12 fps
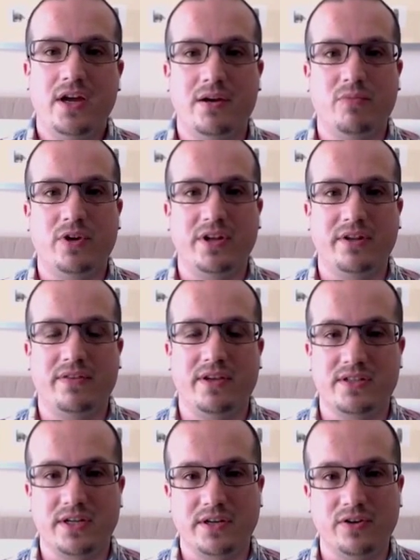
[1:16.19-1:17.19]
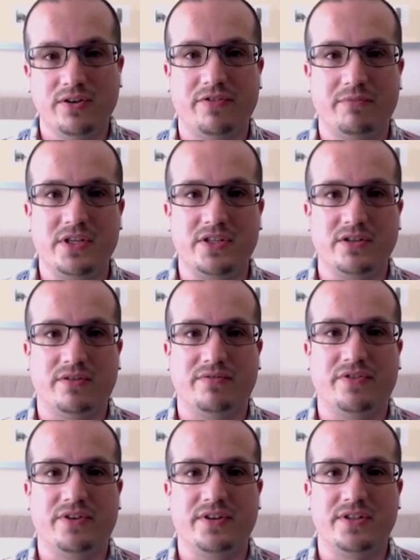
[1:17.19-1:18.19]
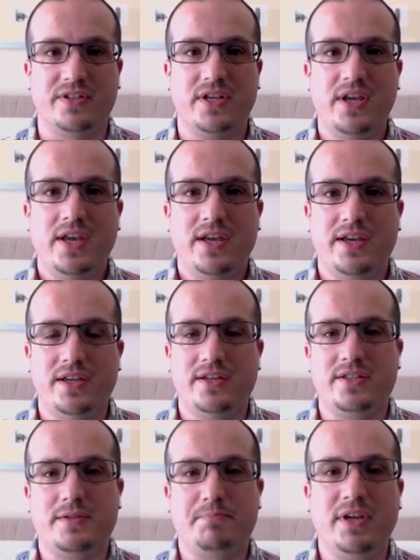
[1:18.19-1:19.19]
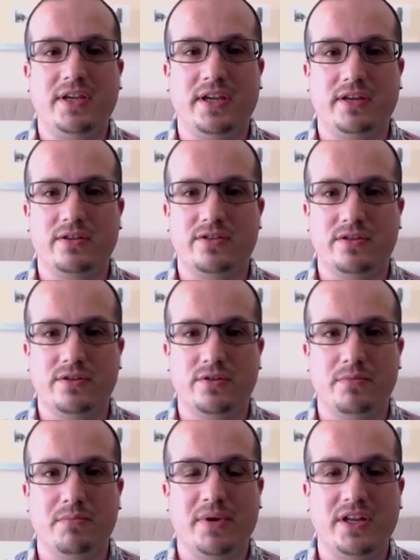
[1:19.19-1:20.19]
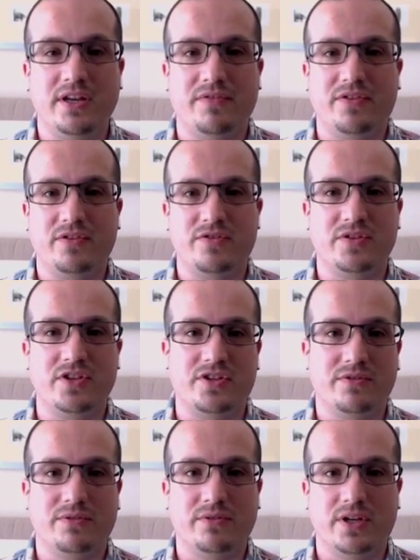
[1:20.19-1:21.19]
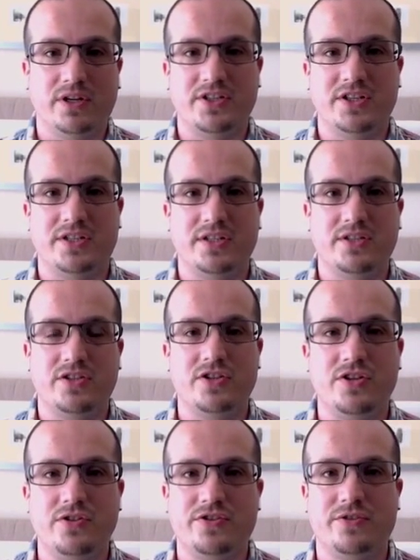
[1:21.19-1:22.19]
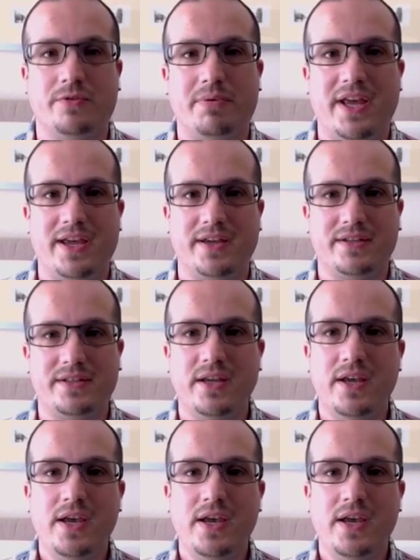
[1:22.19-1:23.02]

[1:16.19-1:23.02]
One of the things I got from this conference is speaking to many of the traditional largest institutional players,